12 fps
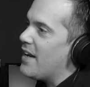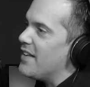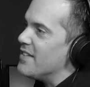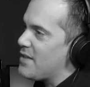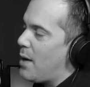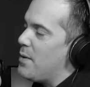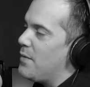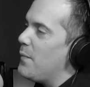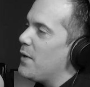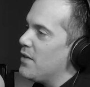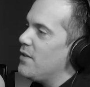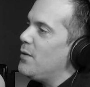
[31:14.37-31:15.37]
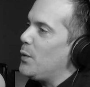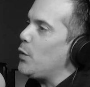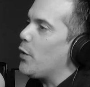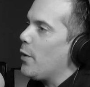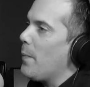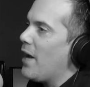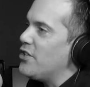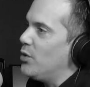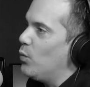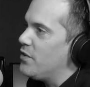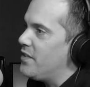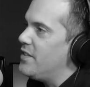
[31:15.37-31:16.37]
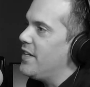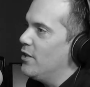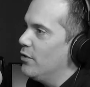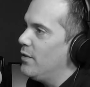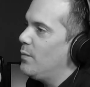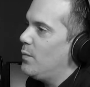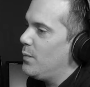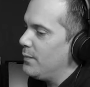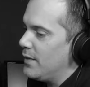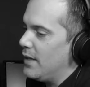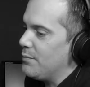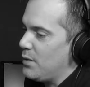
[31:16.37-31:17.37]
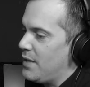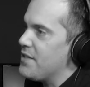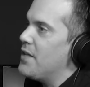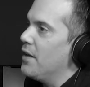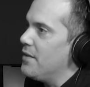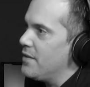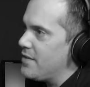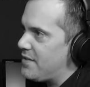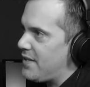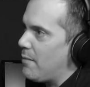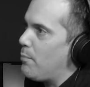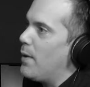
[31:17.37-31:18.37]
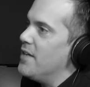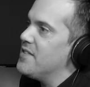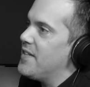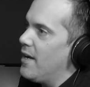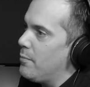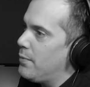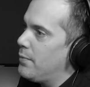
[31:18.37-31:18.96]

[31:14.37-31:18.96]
that is, I mean, you can imagine what's entailed, and it's done step by step.